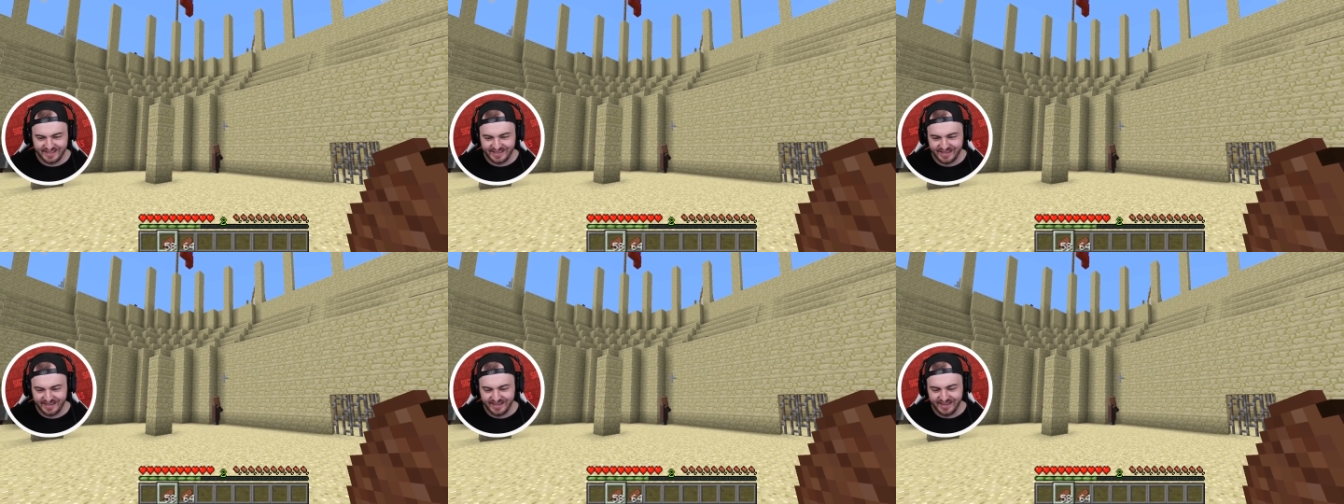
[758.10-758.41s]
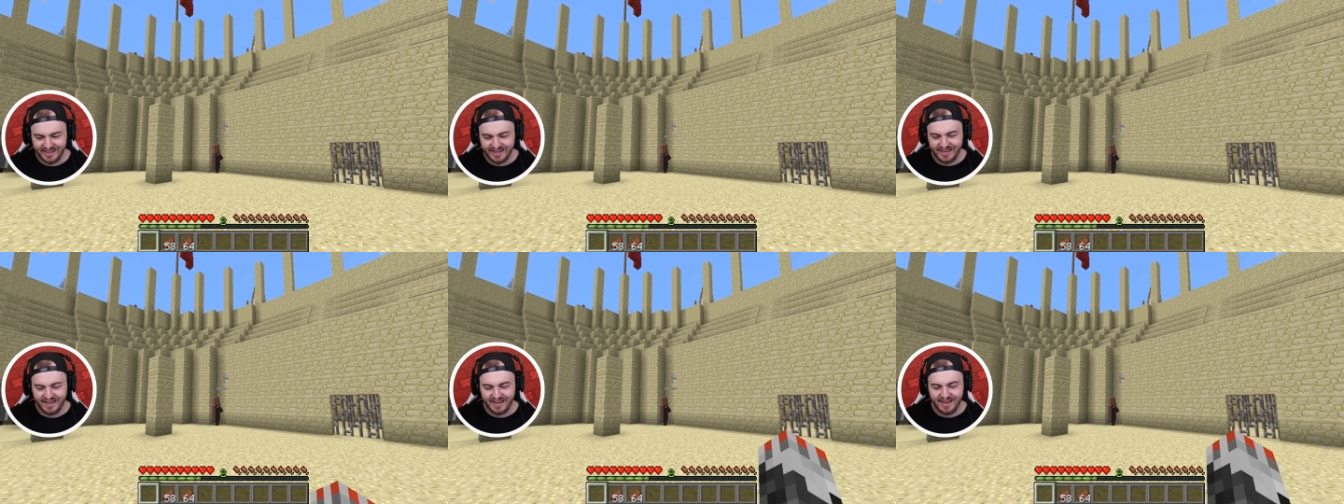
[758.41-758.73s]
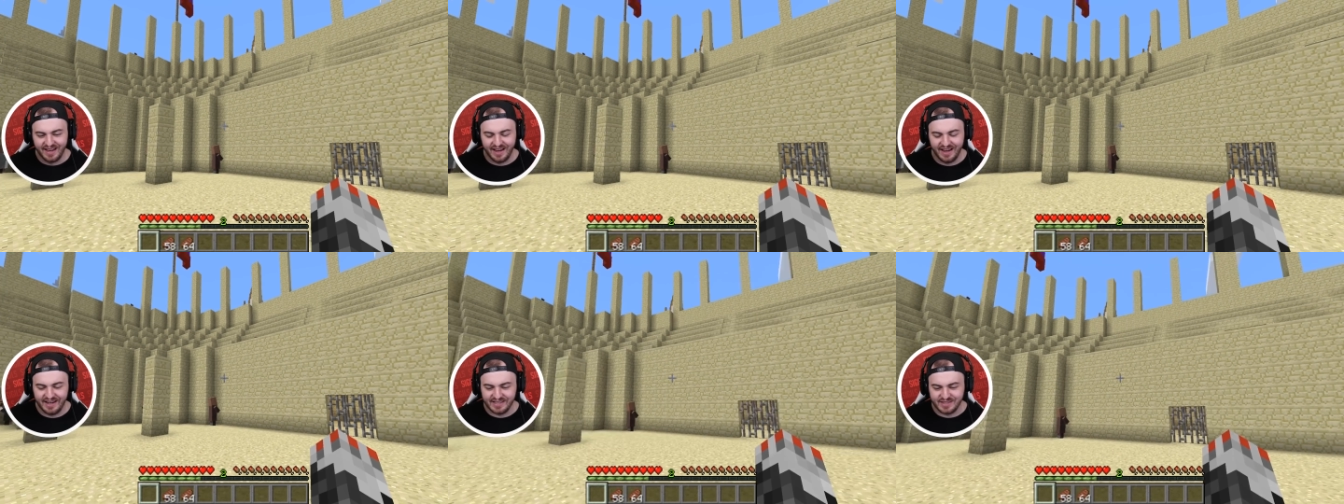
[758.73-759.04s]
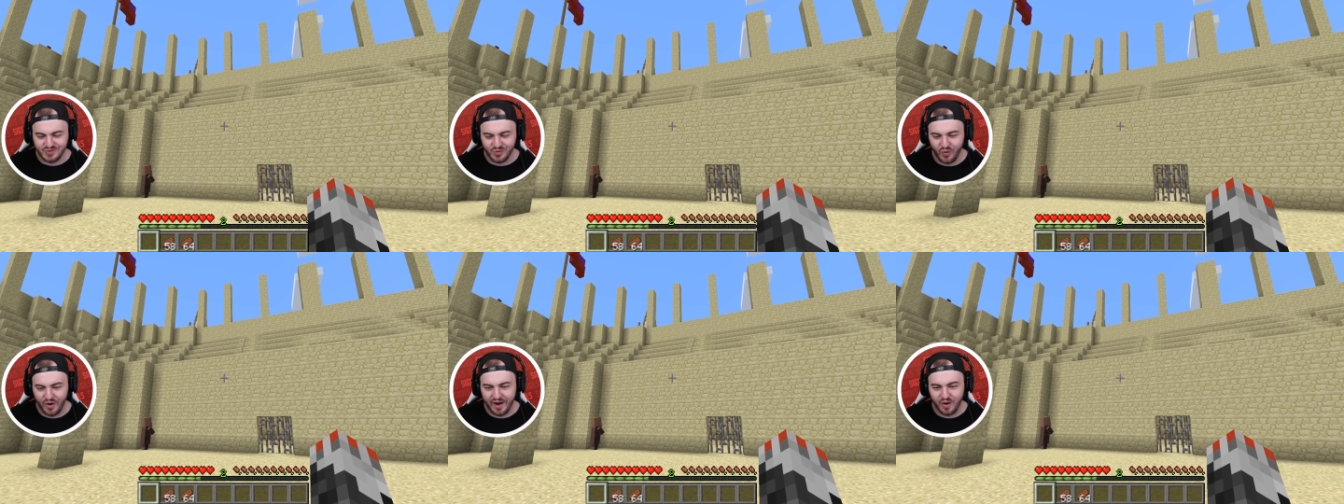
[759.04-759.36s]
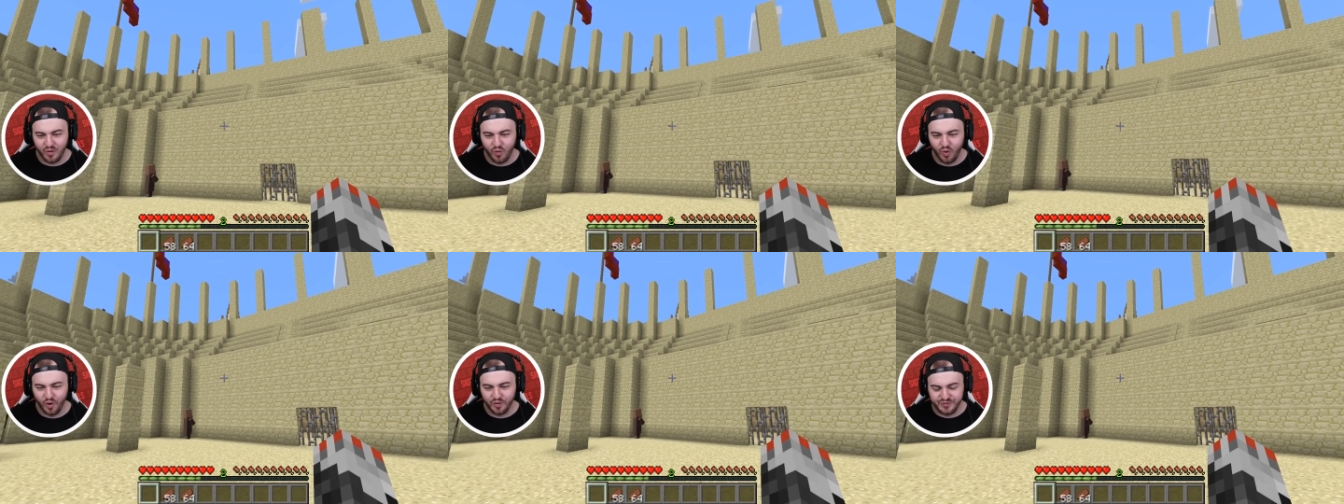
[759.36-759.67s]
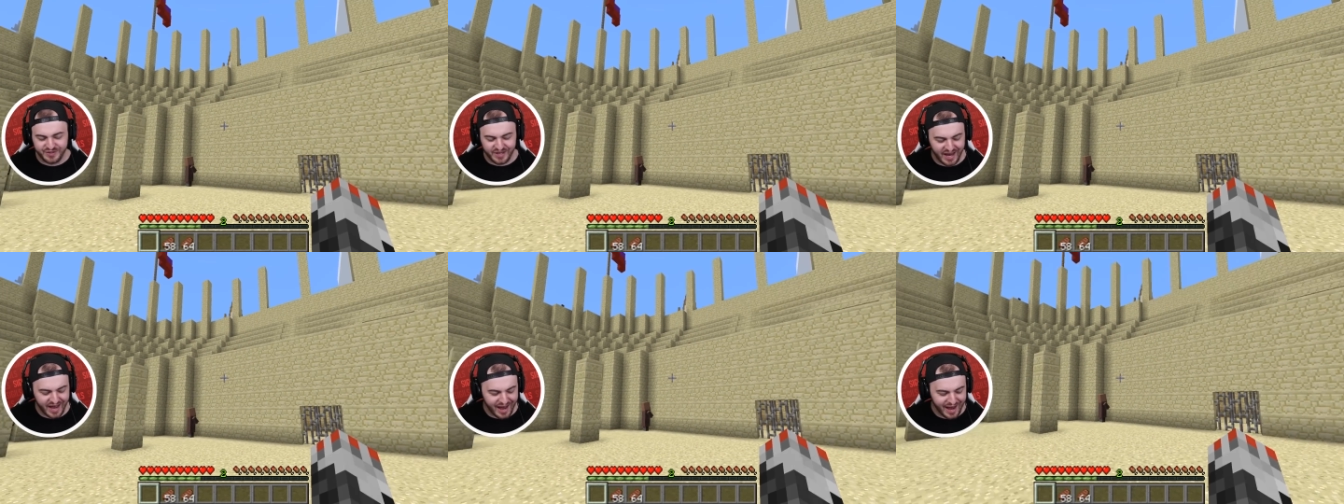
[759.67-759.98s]
It's
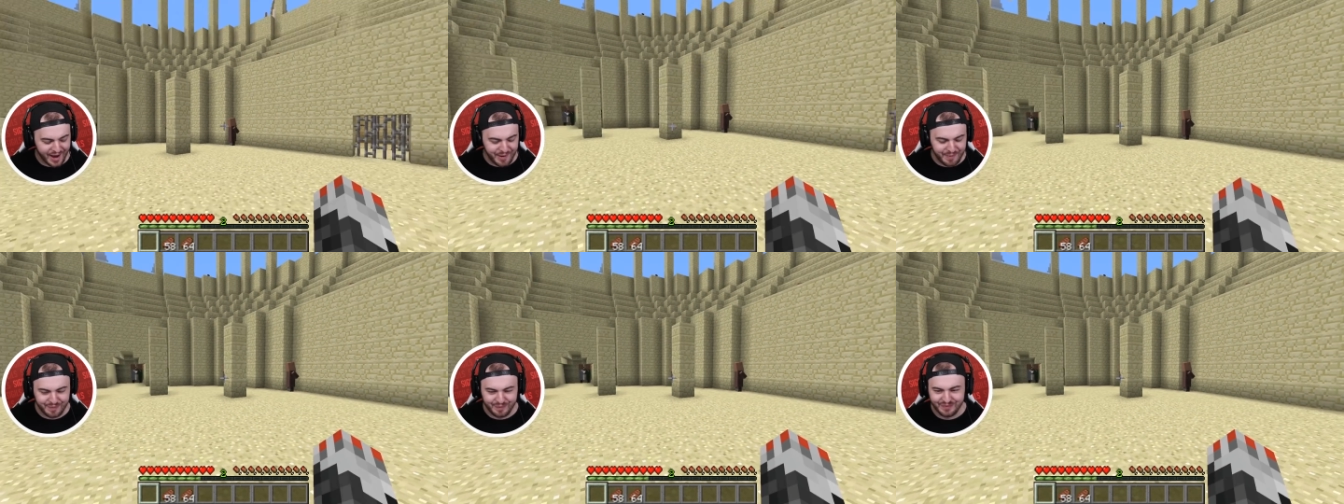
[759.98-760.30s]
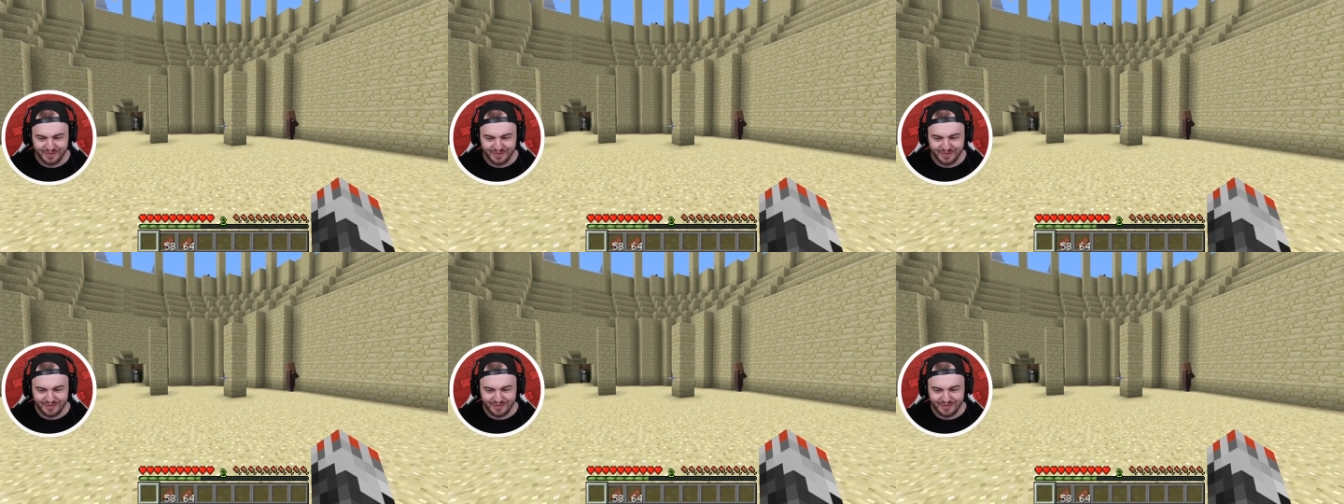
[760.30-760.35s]
werewolf time.